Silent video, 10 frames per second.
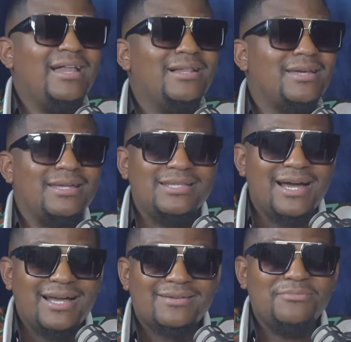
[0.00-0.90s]
Elke
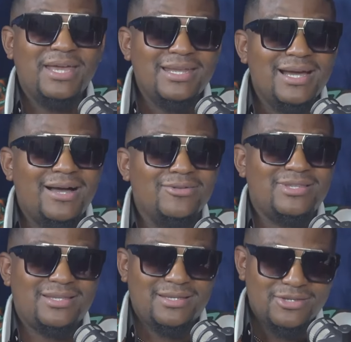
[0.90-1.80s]
dag, meli
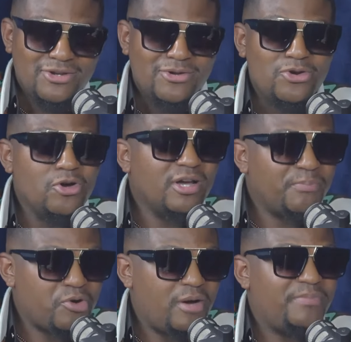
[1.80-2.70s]
out, look
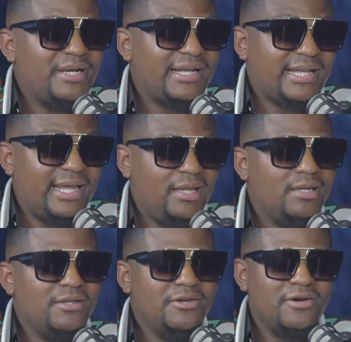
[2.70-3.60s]
proper, clean,
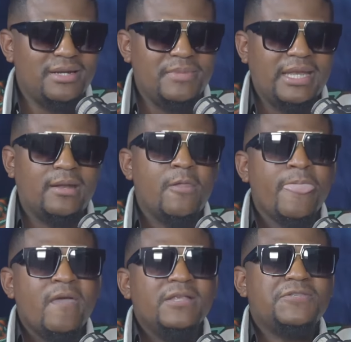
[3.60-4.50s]
you know what I mean?
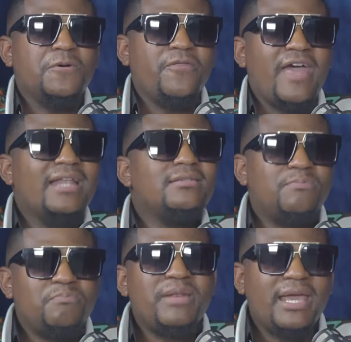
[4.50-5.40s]
So that
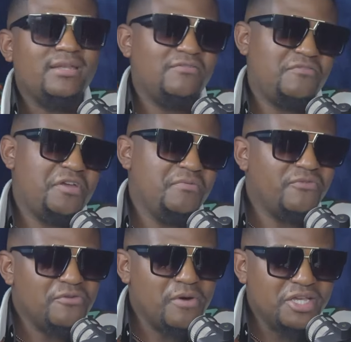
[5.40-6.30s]
played a very
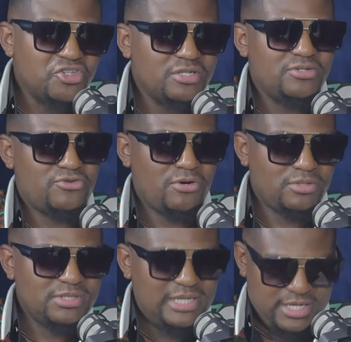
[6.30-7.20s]
influential
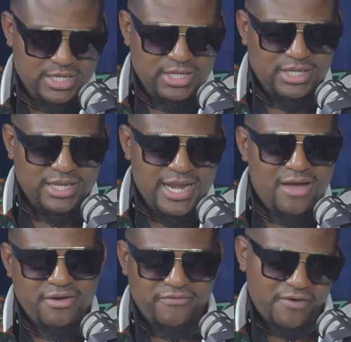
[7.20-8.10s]
role.
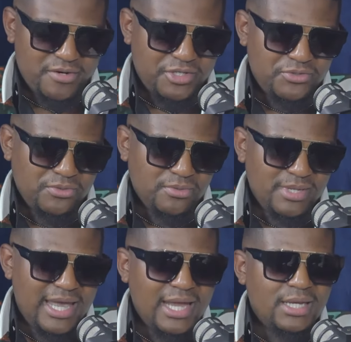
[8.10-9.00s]
Now, if I were to
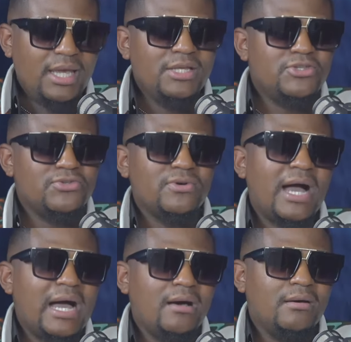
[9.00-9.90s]
get into
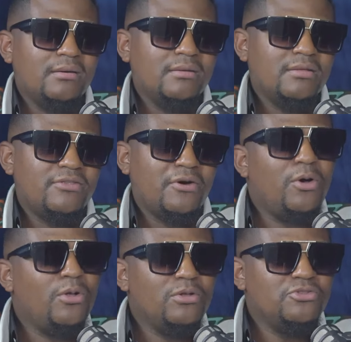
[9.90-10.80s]
how the
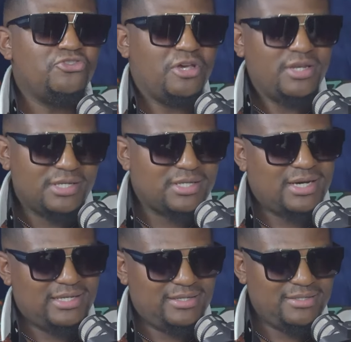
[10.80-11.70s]
whole journey
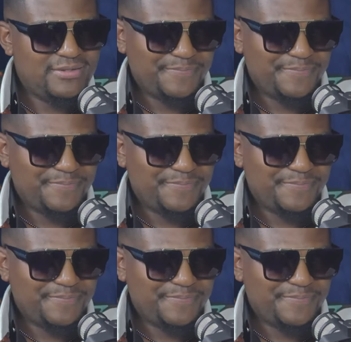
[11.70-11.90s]
started,